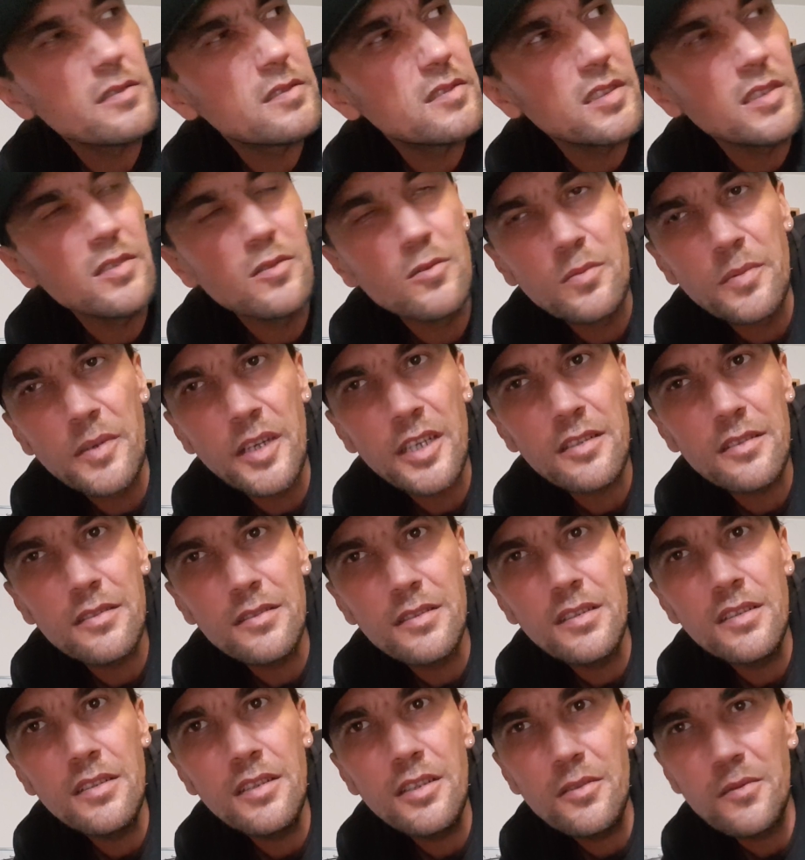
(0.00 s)
settle back
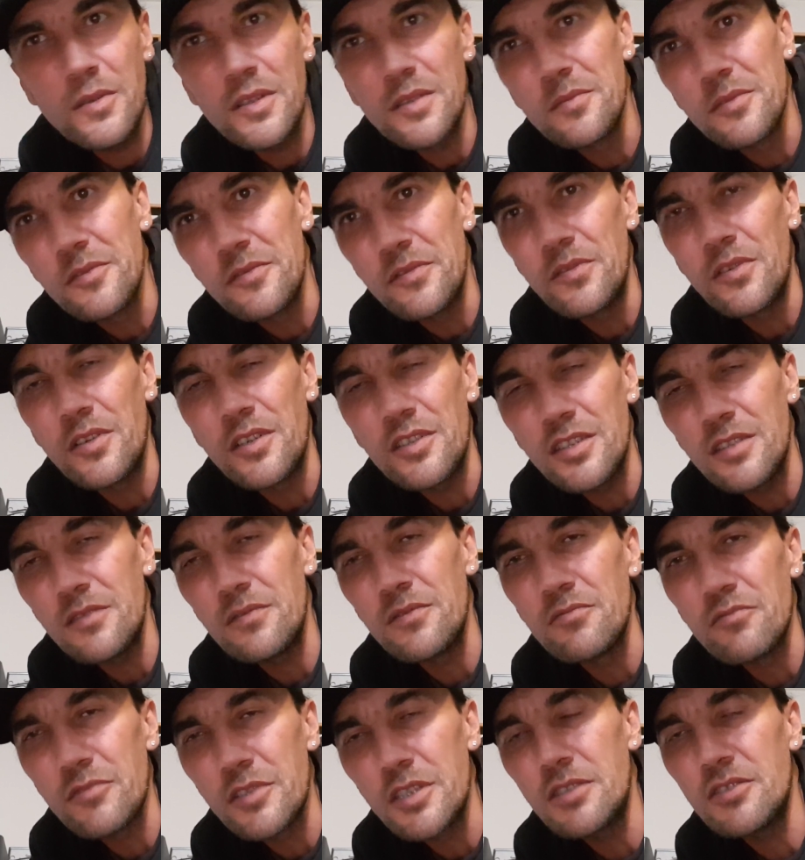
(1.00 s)
in anyway before I
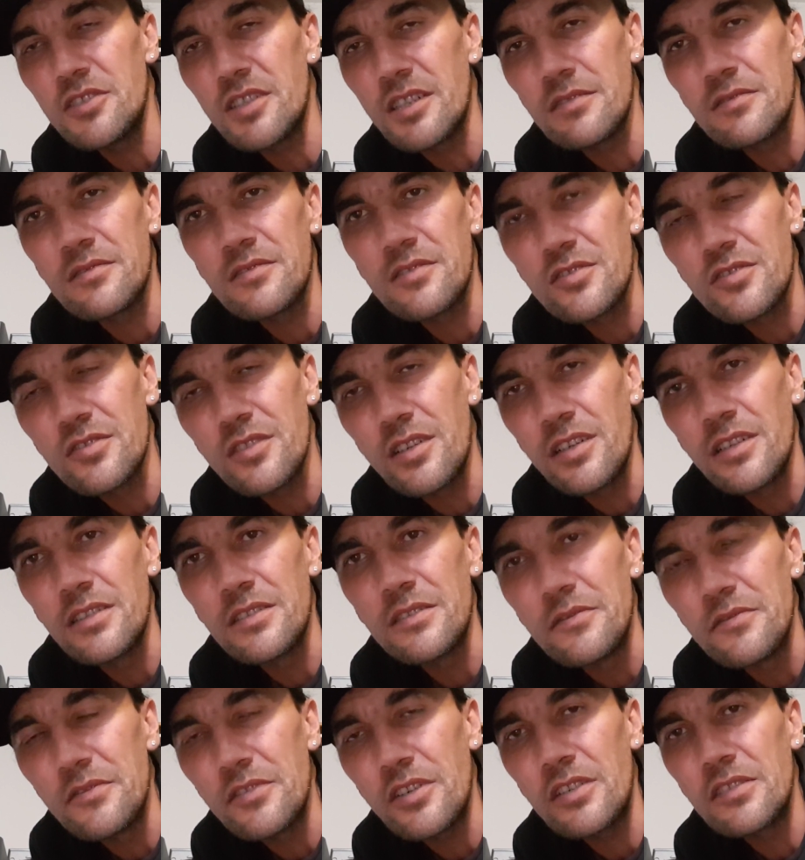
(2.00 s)
even reach out to try and
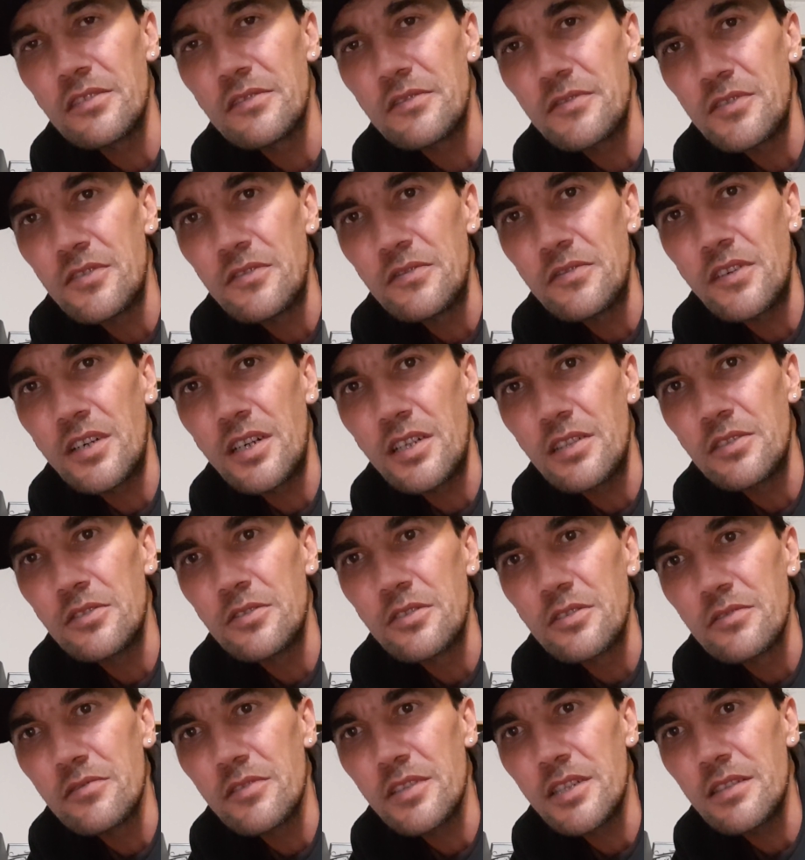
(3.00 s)
invite a few whānau
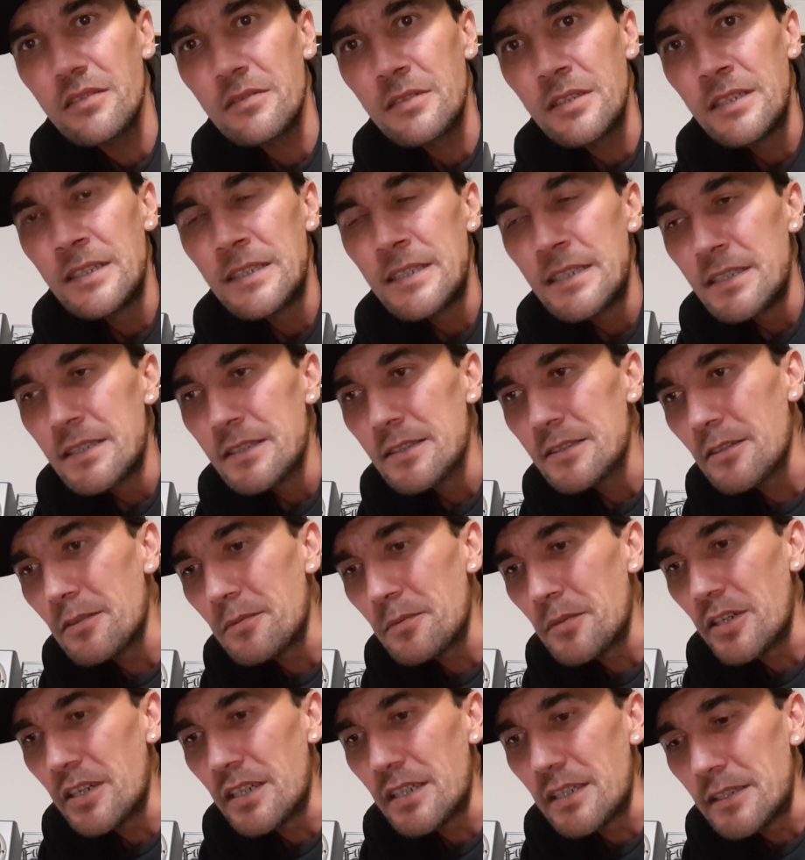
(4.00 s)
around. Got
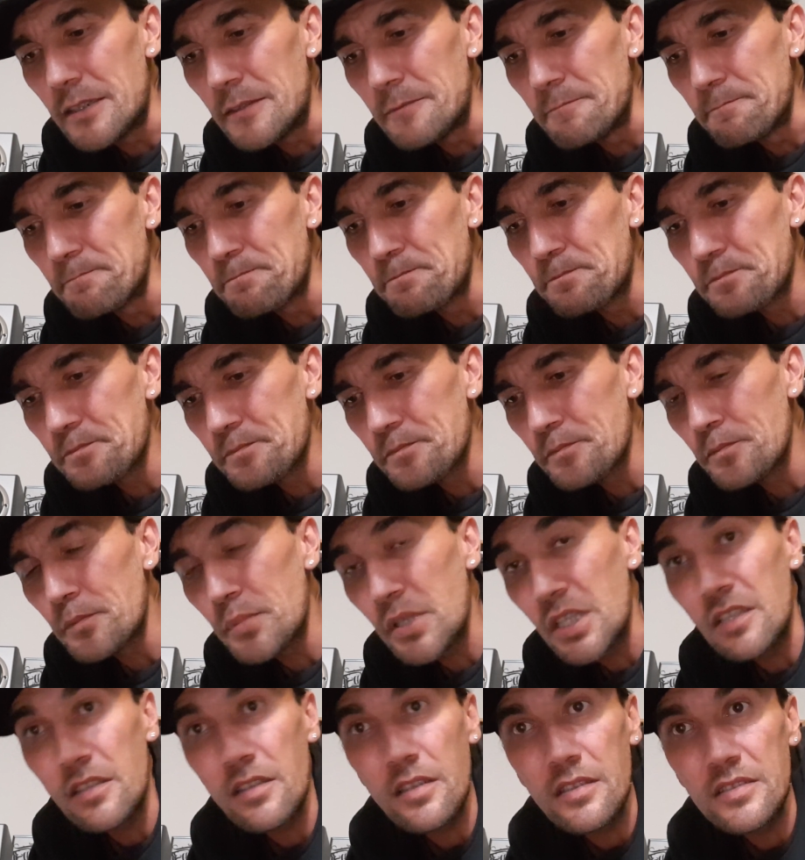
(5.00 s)
my
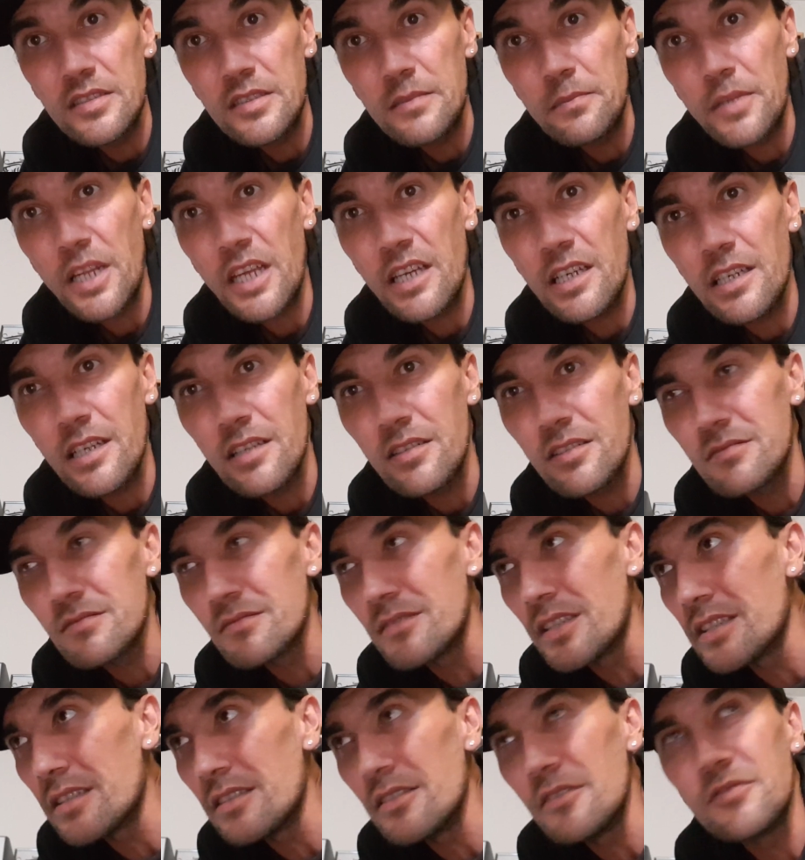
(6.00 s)
big cuzzy Blackout
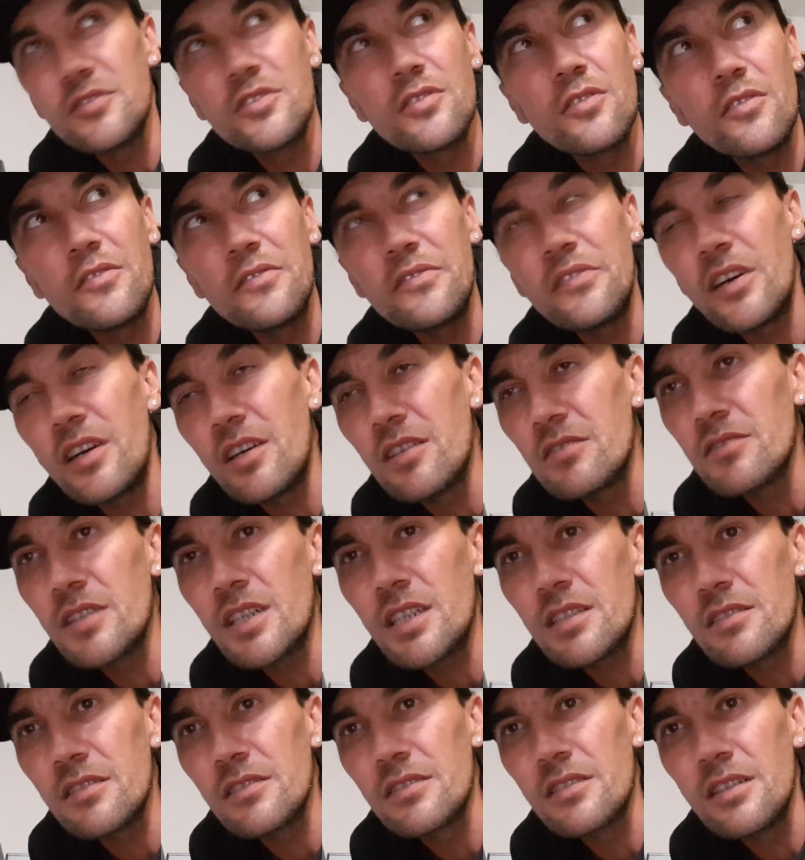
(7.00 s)
that lives not far
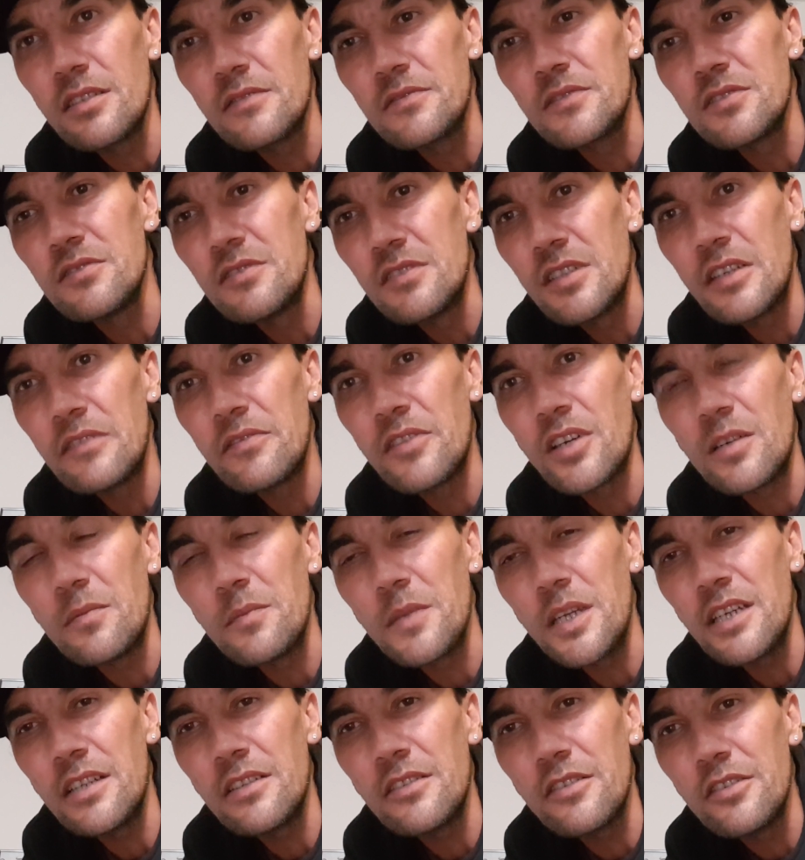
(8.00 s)
around. I'd love to have our
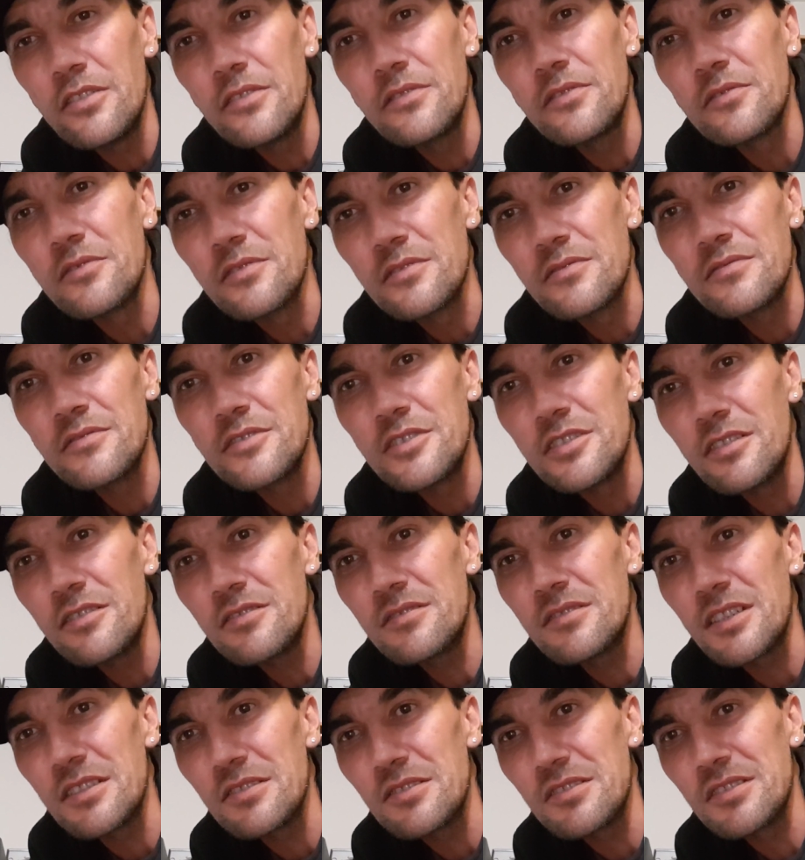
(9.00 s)
man over and, you know,
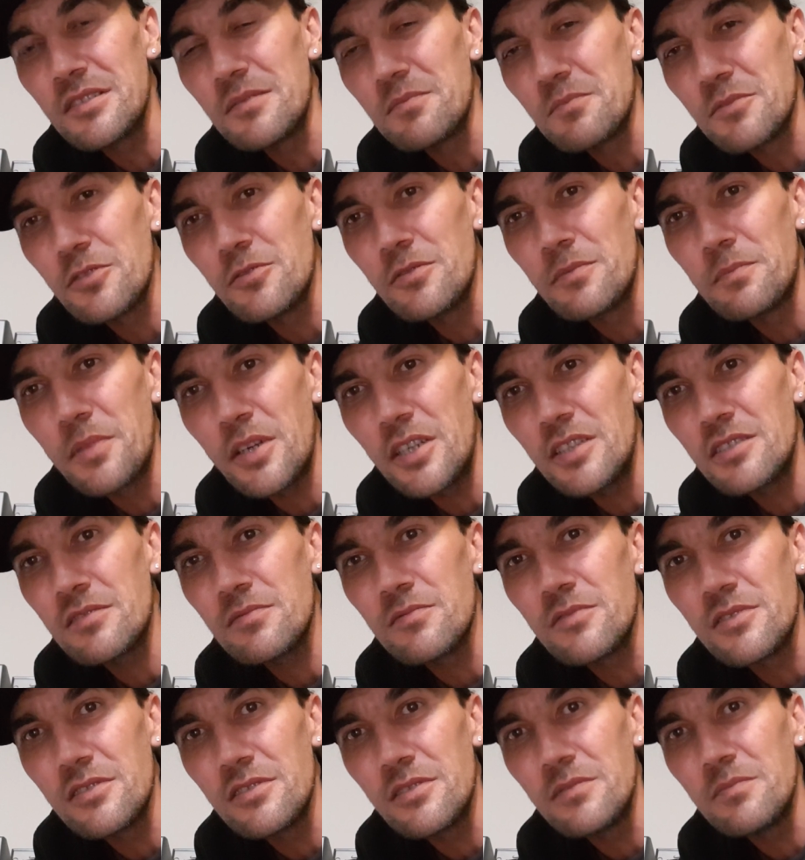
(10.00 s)
touch some good bass
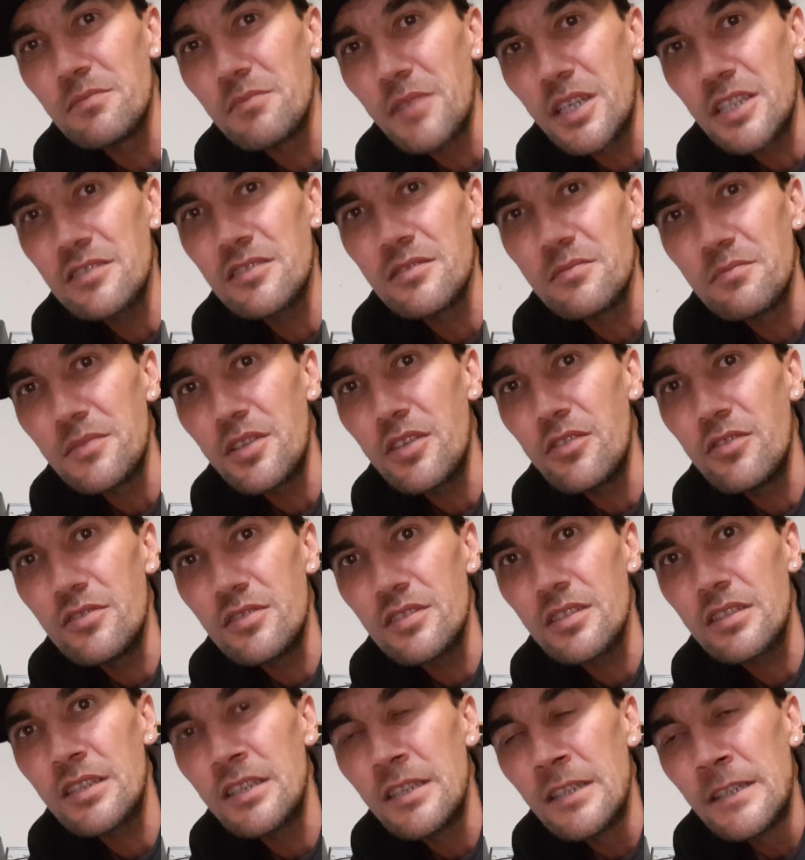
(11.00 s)
with him, make some music.